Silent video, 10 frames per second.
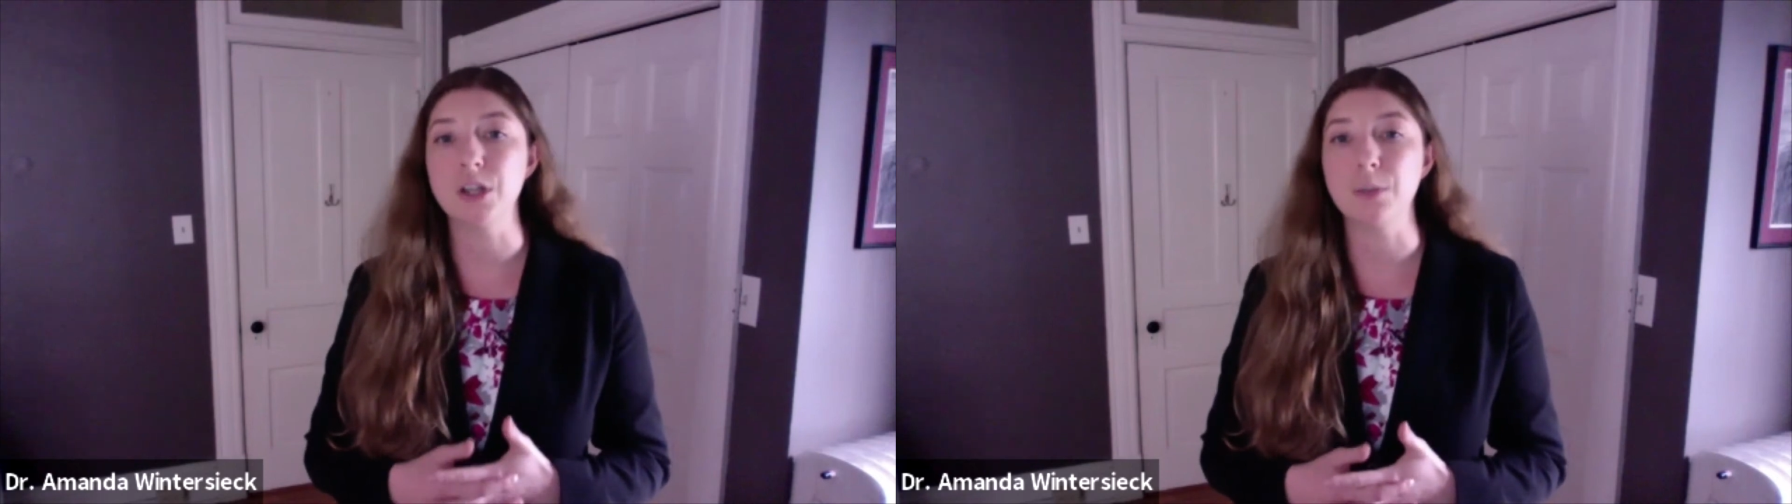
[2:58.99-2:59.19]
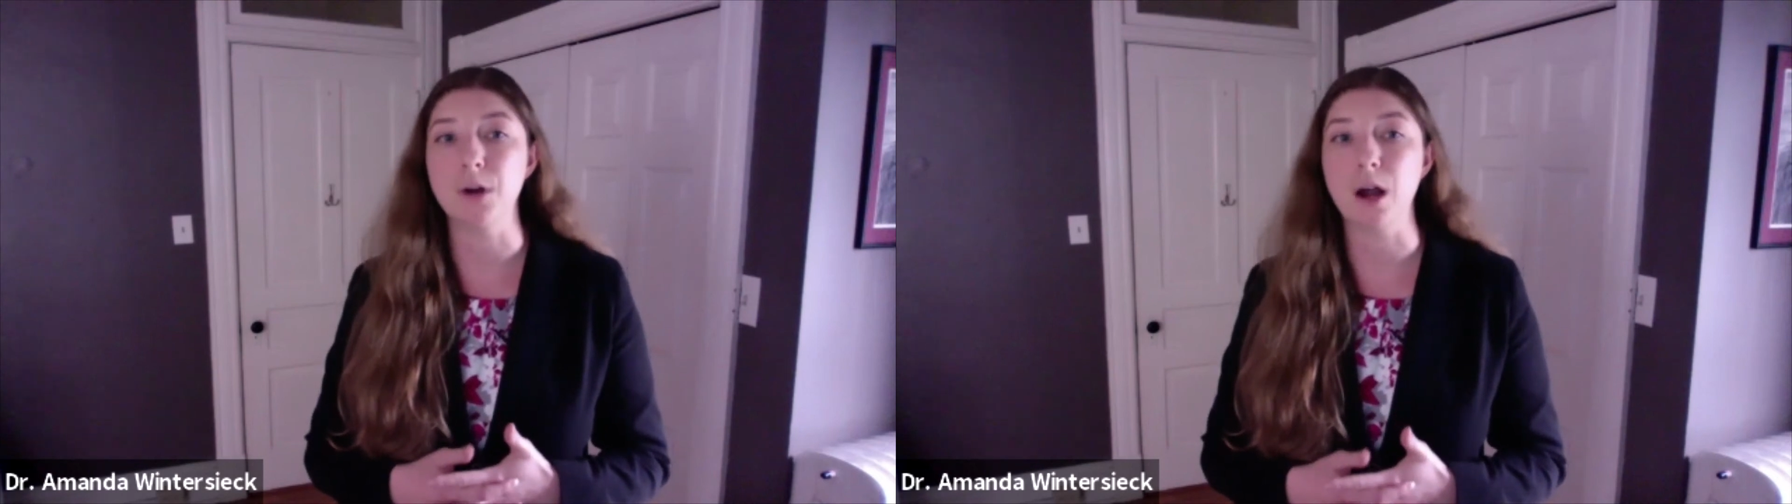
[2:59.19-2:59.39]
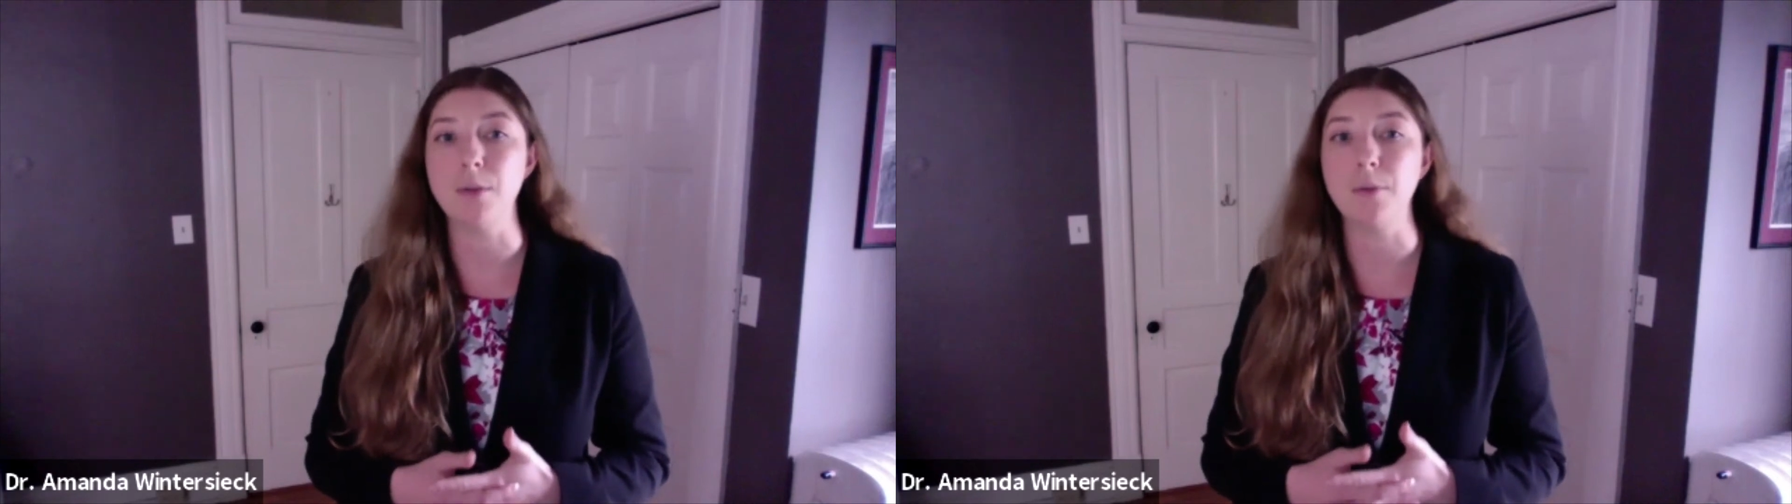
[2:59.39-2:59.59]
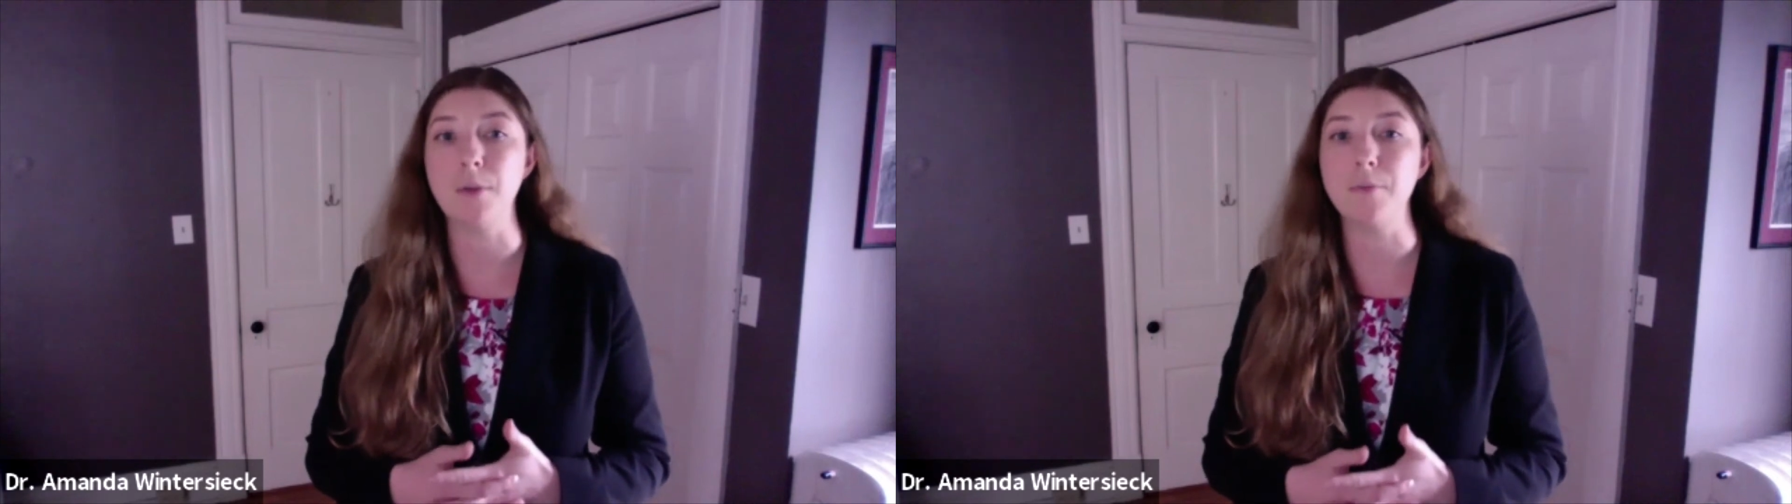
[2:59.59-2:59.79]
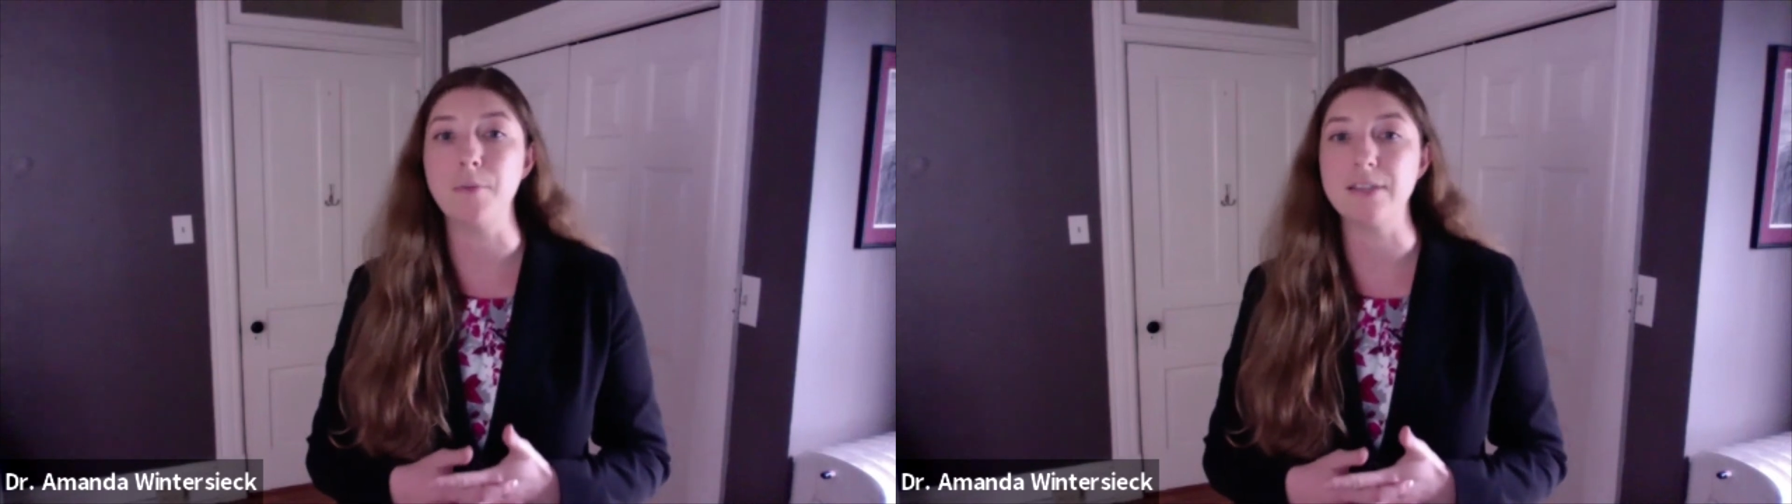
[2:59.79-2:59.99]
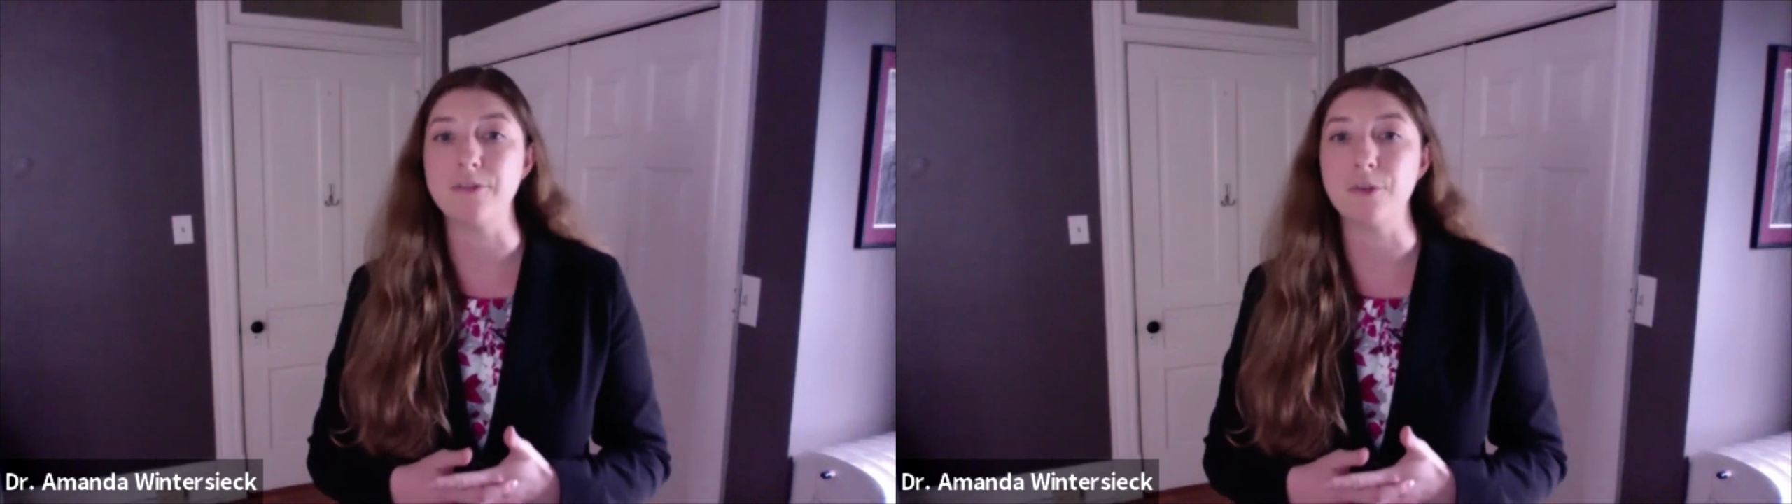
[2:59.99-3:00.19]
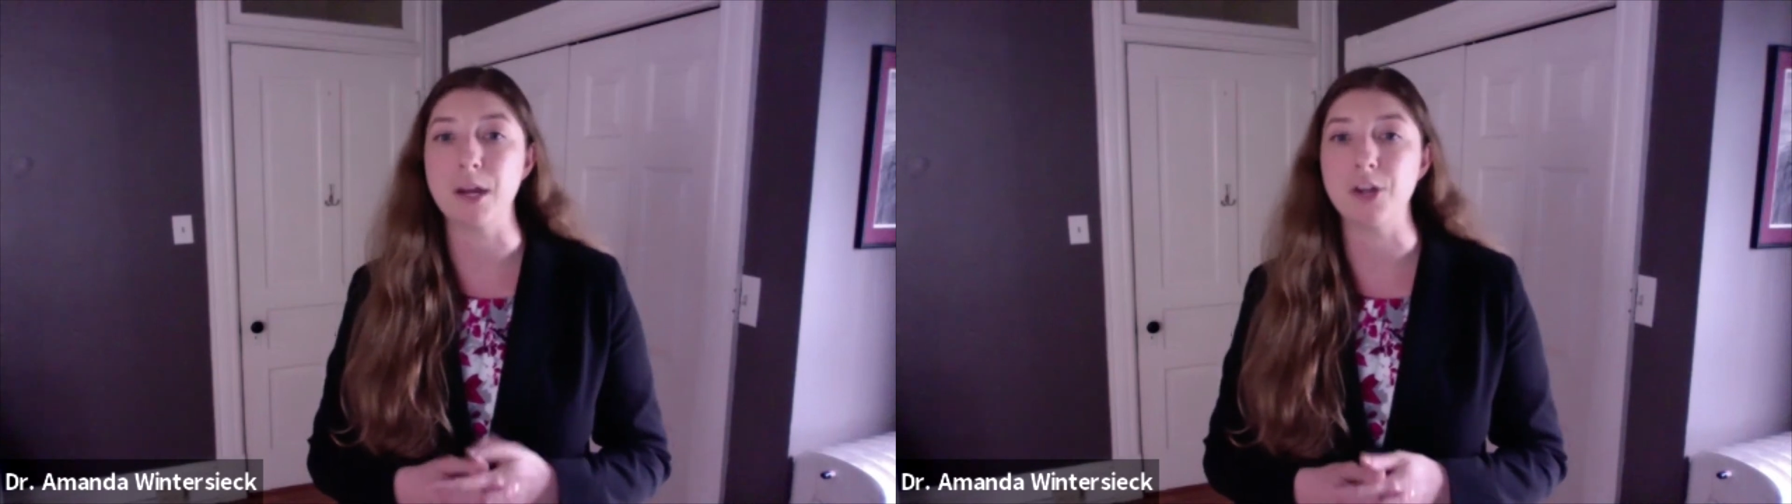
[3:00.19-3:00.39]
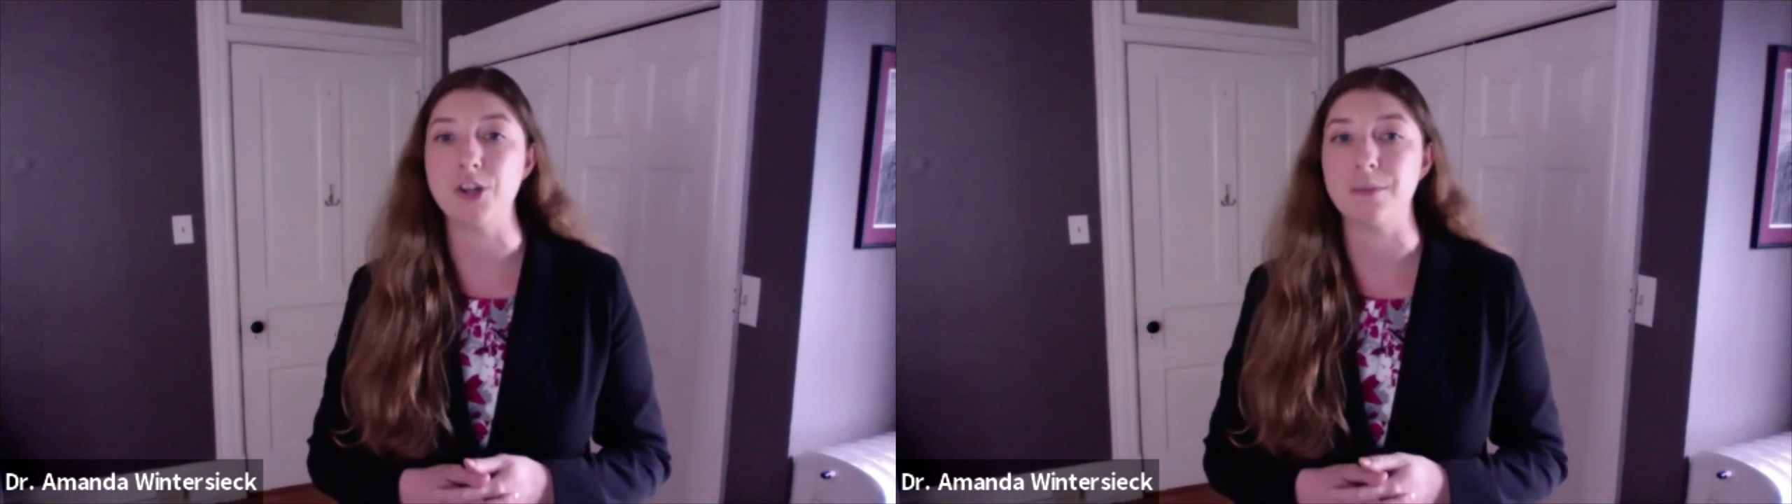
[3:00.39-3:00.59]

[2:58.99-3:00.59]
the problem of misinformation?